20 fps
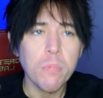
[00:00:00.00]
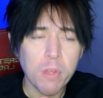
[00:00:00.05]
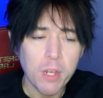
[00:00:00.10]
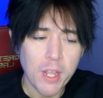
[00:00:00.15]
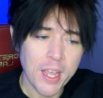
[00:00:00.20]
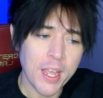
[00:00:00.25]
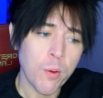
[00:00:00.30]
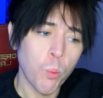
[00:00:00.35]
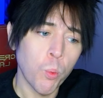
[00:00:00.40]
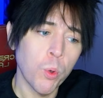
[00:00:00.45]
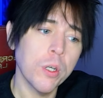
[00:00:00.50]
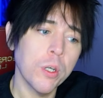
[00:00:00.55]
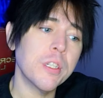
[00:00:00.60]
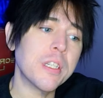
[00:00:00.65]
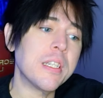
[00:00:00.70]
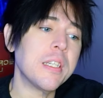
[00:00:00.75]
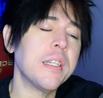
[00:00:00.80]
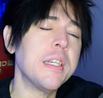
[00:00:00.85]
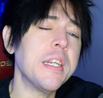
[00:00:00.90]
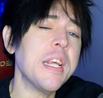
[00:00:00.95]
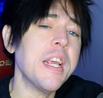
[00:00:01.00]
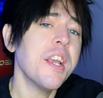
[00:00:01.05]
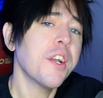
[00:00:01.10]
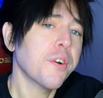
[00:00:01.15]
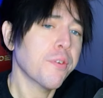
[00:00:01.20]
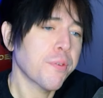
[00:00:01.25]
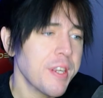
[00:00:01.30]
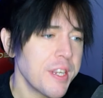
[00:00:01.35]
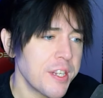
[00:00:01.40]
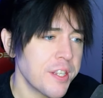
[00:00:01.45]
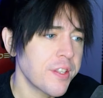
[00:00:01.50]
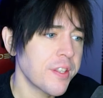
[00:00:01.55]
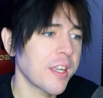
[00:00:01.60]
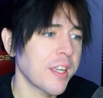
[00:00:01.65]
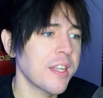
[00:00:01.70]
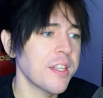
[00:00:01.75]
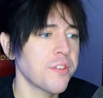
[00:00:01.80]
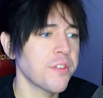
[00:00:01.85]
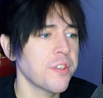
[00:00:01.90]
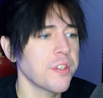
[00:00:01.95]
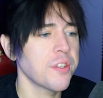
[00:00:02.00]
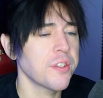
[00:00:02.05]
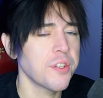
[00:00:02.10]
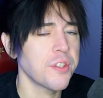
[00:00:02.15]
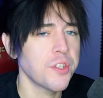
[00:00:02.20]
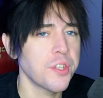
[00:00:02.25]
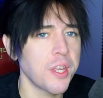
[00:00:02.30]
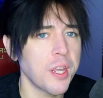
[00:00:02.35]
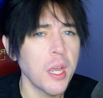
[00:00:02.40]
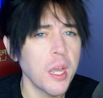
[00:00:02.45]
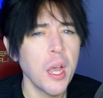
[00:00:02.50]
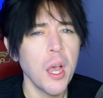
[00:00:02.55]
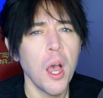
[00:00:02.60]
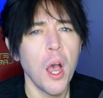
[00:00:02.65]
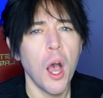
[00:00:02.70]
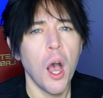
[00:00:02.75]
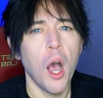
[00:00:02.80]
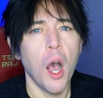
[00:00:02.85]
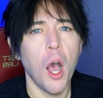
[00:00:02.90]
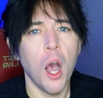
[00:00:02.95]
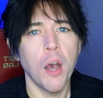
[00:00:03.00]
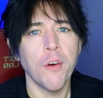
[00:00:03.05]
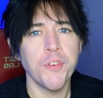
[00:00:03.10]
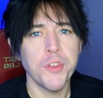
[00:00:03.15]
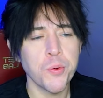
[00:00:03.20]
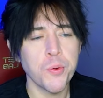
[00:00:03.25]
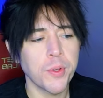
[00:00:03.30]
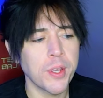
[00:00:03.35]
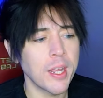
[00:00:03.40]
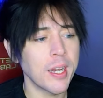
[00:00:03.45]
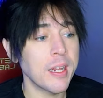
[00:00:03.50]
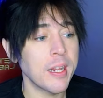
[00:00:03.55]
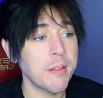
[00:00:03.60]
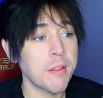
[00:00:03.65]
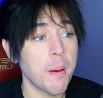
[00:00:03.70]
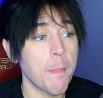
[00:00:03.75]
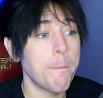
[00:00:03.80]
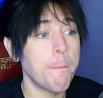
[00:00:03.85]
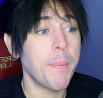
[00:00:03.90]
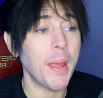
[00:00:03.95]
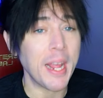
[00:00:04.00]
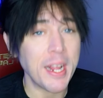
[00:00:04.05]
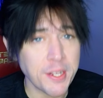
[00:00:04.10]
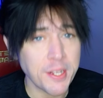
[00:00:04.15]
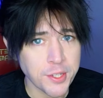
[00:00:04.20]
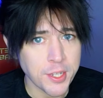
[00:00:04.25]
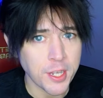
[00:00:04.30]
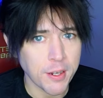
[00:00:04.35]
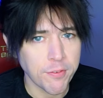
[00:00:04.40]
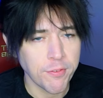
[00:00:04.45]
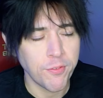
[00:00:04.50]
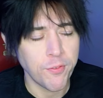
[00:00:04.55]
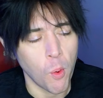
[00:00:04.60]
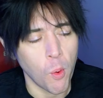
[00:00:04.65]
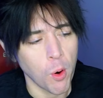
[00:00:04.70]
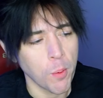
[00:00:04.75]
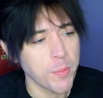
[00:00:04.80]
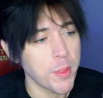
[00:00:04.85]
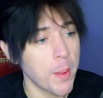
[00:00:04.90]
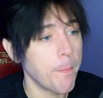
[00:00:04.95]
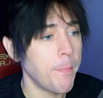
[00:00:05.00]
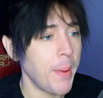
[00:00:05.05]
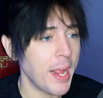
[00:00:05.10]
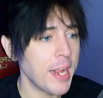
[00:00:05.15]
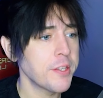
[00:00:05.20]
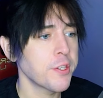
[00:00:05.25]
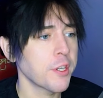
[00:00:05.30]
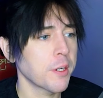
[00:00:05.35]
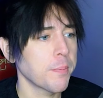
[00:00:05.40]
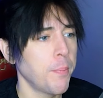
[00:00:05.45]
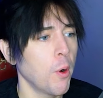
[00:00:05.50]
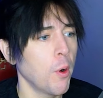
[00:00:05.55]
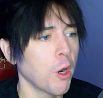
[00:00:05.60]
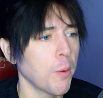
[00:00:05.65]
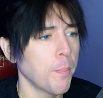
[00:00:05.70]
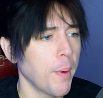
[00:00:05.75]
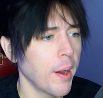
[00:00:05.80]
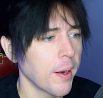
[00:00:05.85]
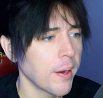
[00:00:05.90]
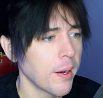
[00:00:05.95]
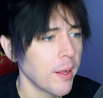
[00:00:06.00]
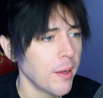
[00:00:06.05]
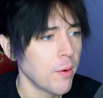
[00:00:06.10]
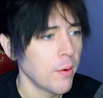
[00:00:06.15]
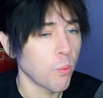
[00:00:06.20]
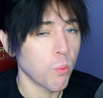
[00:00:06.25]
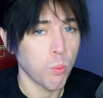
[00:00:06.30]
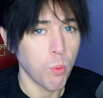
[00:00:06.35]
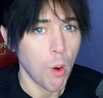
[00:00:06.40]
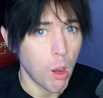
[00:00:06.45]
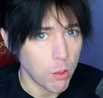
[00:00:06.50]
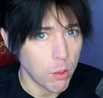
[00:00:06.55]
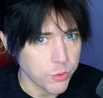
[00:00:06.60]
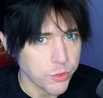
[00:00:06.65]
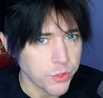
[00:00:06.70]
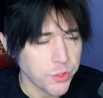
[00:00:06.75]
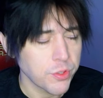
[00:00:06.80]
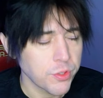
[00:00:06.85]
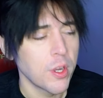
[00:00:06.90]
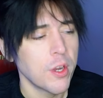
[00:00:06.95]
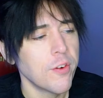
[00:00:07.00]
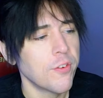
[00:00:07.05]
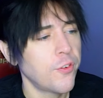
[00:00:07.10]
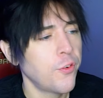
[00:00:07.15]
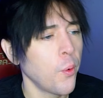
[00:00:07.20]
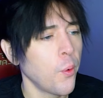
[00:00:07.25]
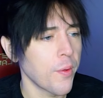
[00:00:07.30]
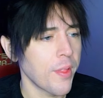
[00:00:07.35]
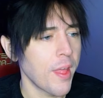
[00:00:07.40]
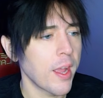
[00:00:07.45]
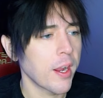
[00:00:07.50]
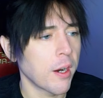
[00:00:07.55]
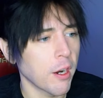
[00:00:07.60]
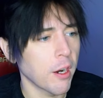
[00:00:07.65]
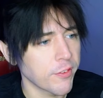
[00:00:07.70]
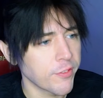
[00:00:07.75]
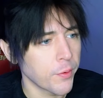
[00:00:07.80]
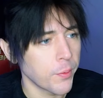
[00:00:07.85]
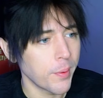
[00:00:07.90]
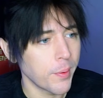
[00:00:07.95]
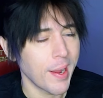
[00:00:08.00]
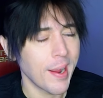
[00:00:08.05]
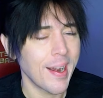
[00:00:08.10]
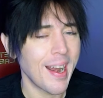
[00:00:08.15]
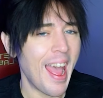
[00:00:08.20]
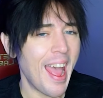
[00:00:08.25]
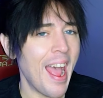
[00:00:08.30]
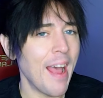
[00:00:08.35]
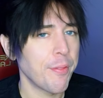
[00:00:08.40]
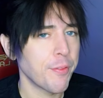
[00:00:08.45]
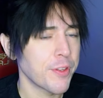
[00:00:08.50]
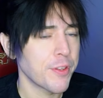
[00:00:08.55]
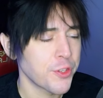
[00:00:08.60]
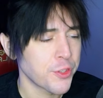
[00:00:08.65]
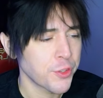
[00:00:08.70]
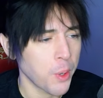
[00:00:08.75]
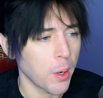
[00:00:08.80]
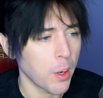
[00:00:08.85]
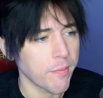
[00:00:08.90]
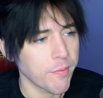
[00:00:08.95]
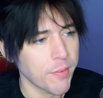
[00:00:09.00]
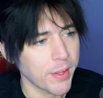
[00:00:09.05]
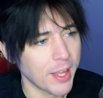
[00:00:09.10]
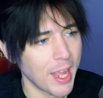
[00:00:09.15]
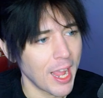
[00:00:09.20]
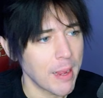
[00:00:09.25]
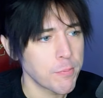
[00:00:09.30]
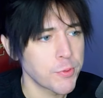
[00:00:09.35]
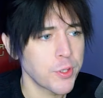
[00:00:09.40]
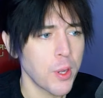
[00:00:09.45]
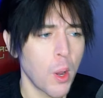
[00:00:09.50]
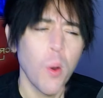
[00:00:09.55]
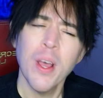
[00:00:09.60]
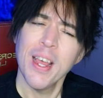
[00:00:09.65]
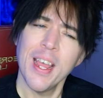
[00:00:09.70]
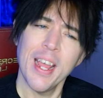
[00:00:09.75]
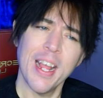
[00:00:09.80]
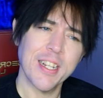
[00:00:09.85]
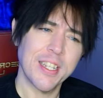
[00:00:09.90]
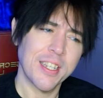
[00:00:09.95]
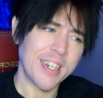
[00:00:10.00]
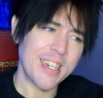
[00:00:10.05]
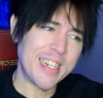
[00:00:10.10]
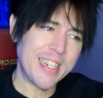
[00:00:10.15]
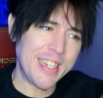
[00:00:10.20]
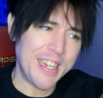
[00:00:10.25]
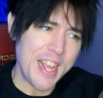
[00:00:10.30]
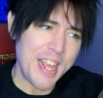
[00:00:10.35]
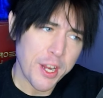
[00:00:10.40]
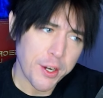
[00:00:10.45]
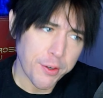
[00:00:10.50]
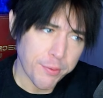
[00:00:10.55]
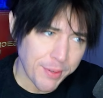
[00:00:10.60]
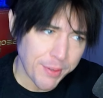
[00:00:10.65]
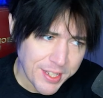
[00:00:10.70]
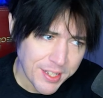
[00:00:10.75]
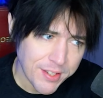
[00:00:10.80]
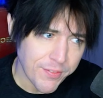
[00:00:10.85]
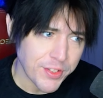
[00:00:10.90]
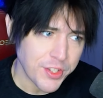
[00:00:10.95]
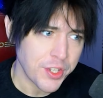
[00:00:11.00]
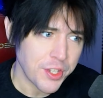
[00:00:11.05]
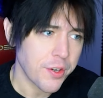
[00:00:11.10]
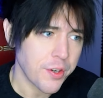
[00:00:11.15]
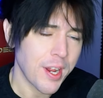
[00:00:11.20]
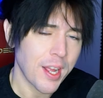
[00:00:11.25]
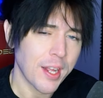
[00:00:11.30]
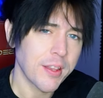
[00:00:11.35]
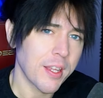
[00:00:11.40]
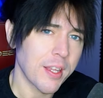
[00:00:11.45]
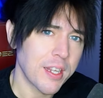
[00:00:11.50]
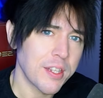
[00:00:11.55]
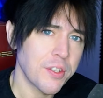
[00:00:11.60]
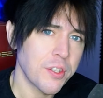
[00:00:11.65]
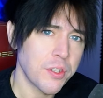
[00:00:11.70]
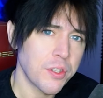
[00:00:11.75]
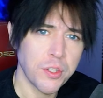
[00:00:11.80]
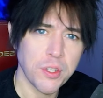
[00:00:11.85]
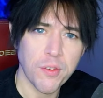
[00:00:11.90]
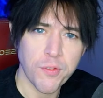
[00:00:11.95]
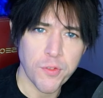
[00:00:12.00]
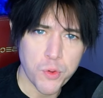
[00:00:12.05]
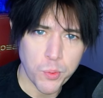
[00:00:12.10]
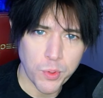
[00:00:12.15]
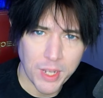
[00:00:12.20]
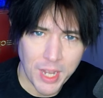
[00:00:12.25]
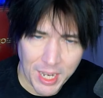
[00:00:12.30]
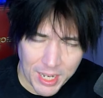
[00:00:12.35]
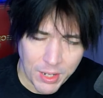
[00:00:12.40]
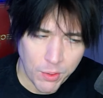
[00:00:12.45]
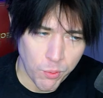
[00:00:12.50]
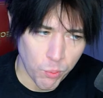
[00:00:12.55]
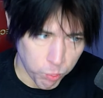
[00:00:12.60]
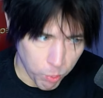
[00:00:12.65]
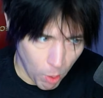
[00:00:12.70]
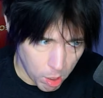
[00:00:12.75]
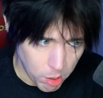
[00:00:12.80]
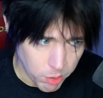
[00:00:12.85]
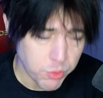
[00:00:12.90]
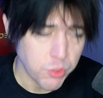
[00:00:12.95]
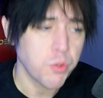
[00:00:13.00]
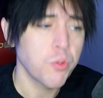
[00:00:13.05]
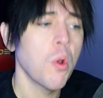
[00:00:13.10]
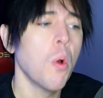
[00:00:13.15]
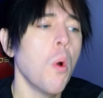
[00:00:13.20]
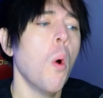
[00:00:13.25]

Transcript: it will decrease the consistency of you getting the basic form, the basic Pokemon, Ralts, for that Gardevoir line at the start of the game. So it's going to decrease, if it's in your deck, the consistency of you getting Ralts,